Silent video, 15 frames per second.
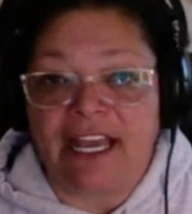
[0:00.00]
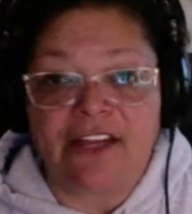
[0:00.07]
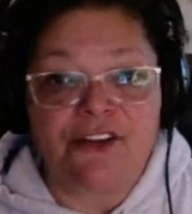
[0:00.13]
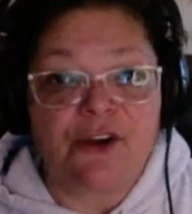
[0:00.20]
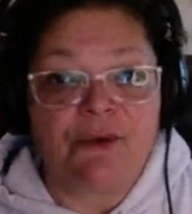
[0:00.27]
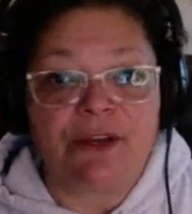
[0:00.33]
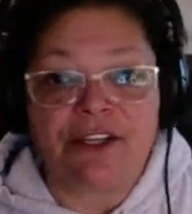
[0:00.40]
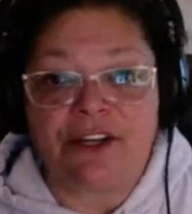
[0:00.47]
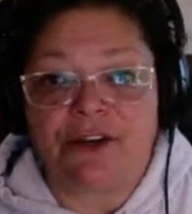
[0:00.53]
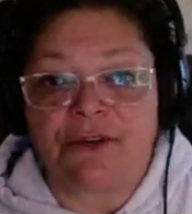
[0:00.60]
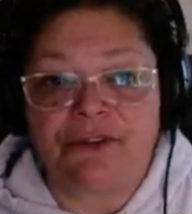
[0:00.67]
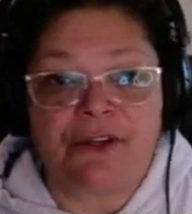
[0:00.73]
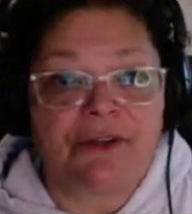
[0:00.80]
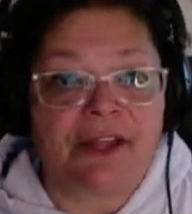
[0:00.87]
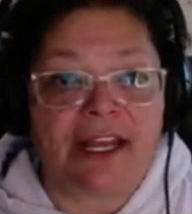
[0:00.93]
had no window,
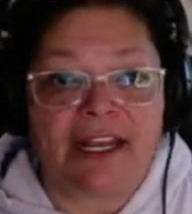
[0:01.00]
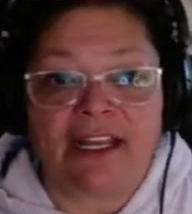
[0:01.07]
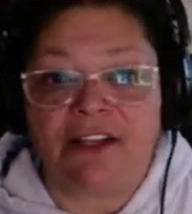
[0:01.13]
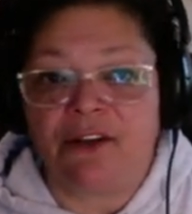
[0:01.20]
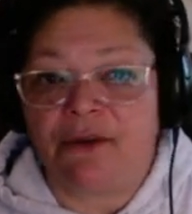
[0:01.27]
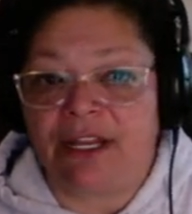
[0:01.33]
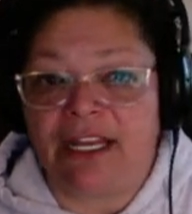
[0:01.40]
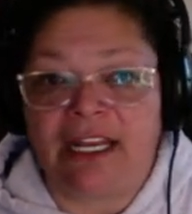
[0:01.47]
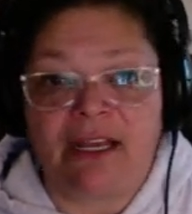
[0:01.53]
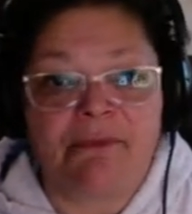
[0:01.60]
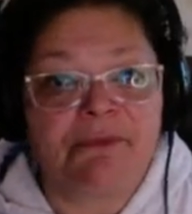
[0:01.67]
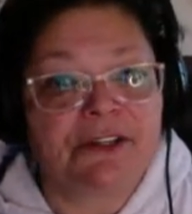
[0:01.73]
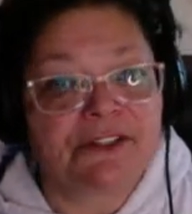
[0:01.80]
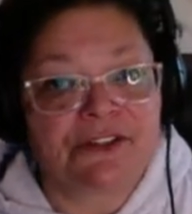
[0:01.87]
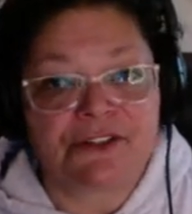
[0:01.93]
no lighting, no heating.
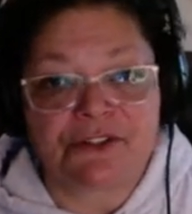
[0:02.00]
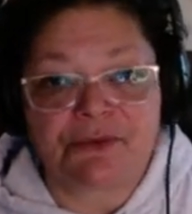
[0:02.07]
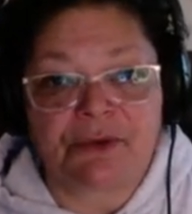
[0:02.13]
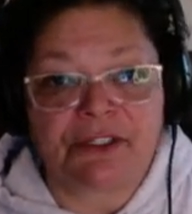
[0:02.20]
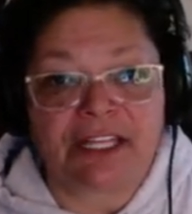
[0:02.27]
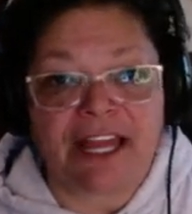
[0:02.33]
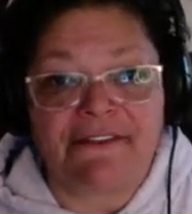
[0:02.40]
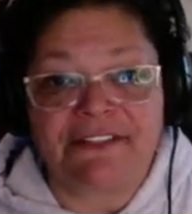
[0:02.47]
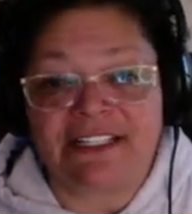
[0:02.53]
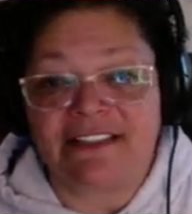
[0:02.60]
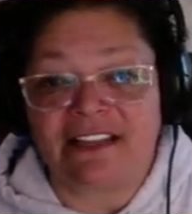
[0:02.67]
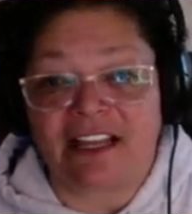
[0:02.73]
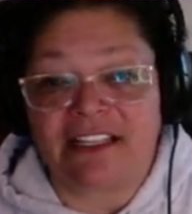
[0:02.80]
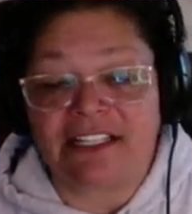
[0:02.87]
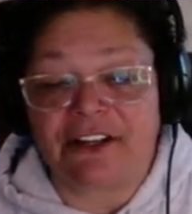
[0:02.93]
Prisoners were left in
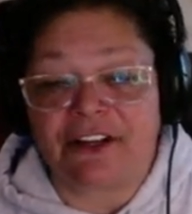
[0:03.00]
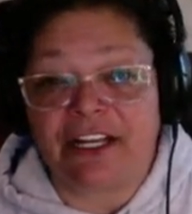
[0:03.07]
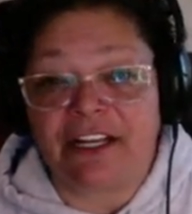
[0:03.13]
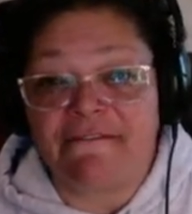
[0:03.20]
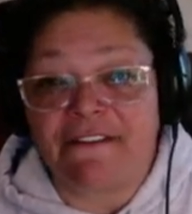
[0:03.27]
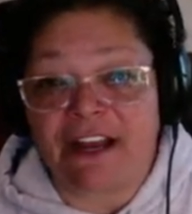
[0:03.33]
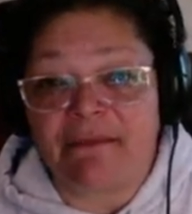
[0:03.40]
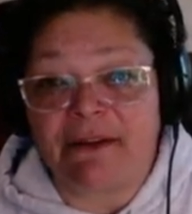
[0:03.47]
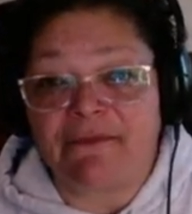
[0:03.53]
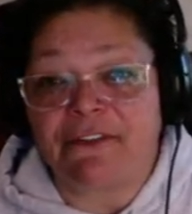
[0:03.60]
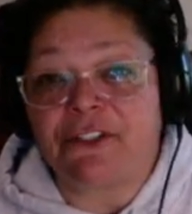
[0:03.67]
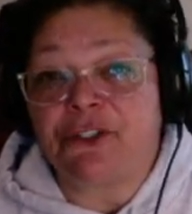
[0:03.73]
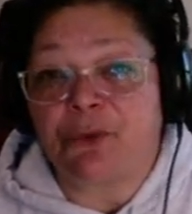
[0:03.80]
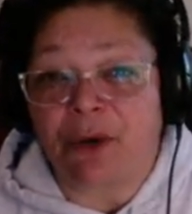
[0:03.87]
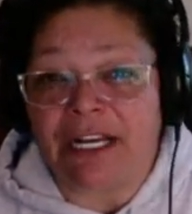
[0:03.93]
solitary confinement for
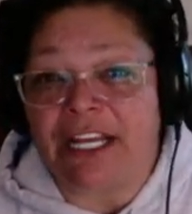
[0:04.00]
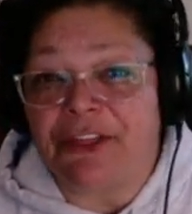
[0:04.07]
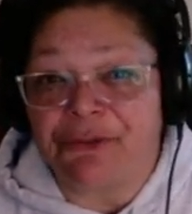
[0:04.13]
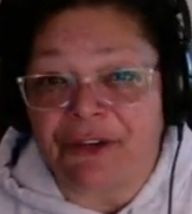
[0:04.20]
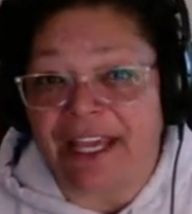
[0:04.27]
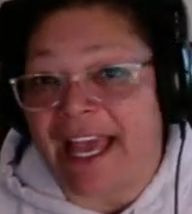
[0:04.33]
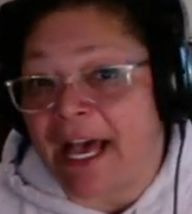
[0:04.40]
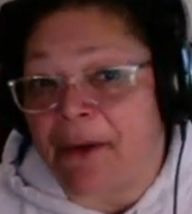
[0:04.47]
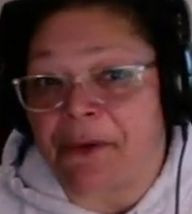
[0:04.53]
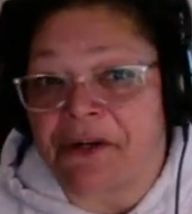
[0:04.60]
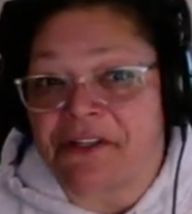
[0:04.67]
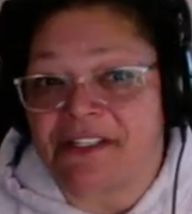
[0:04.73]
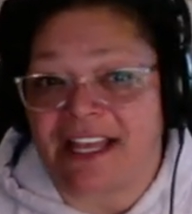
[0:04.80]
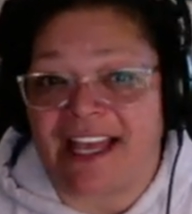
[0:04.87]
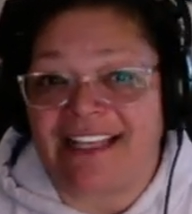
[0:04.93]
23
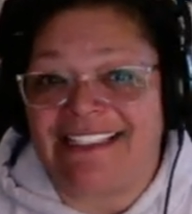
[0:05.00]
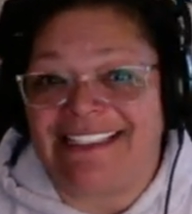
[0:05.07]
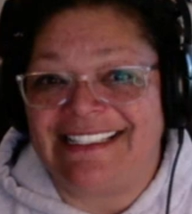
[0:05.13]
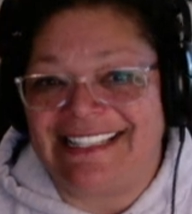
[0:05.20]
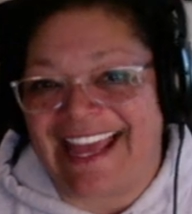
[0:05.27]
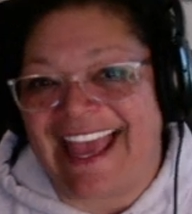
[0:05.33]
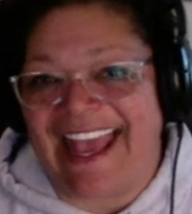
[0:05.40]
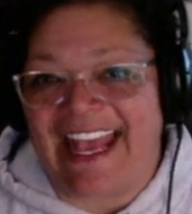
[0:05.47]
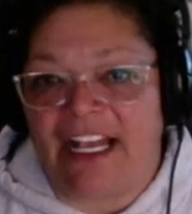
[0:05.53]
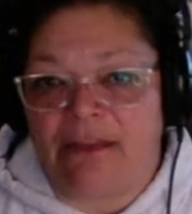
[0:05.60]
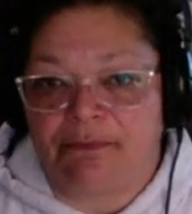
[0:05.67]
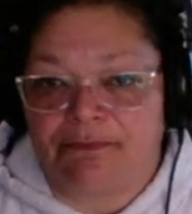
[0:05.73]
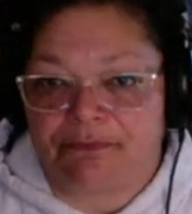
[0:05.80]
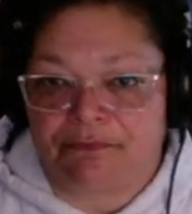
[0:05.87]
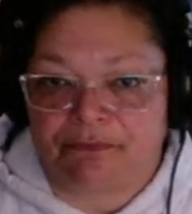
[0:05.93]
hours a day.
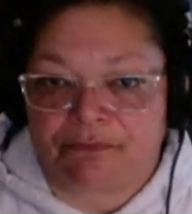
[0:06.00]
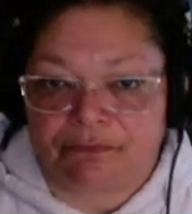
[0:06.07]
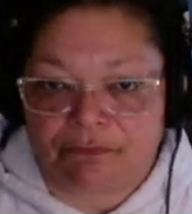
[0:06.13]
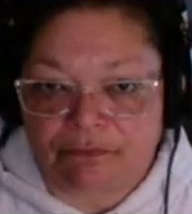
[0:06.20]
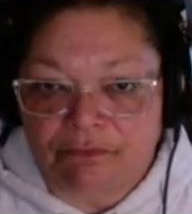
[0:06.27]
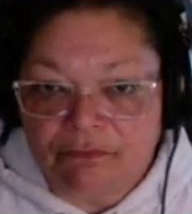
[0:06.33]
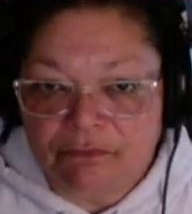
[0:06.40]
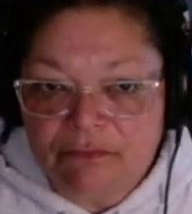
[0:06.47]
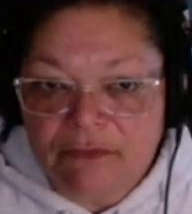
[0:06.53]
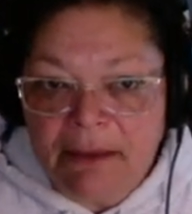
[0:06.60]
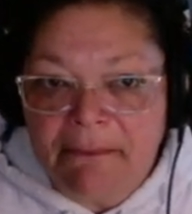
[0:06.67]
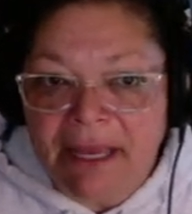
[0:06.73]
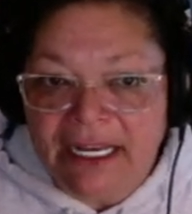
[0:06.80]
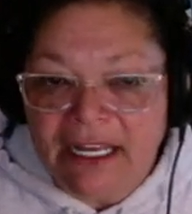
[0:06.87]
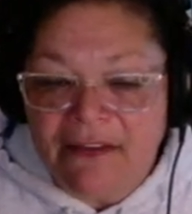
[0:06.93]

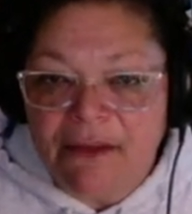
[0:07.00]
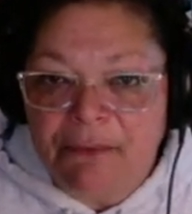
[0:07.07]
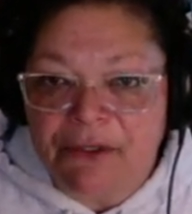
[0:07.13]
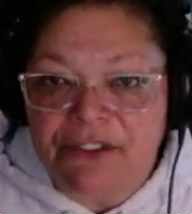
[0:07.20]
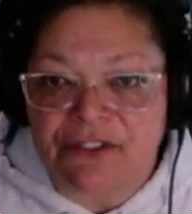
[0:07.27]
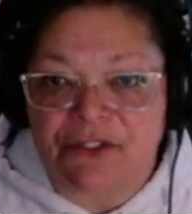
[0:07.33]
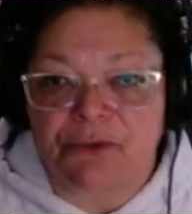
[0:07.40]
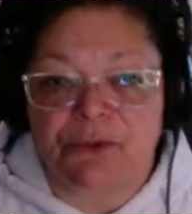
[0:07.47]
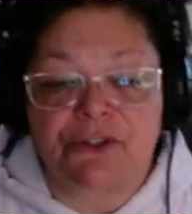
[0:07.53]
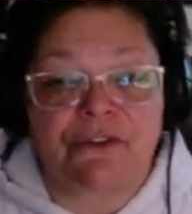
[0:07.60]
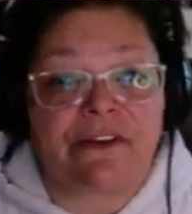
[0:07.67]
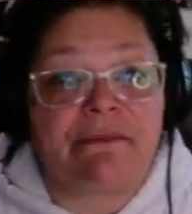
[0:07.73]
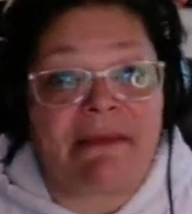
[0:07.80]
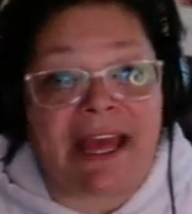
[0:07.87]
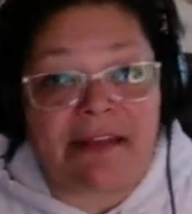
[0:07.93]
Many of the prisoners were
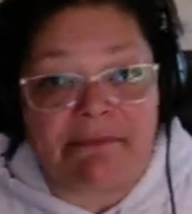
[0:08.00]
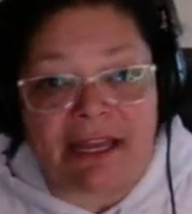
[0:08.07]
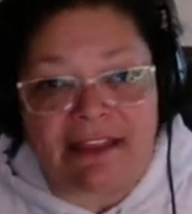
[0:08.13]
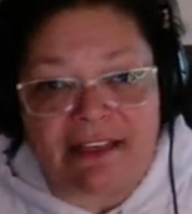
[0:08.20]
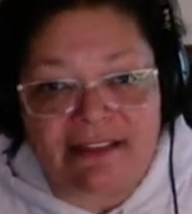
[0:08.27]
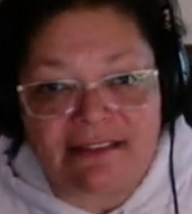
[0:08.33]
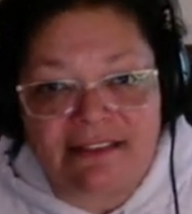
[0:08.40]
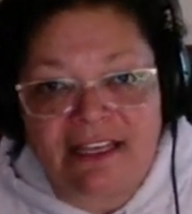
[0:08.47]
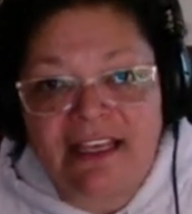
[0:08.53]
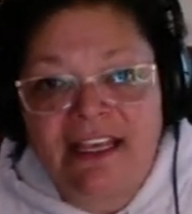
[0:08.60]
driven mad by this,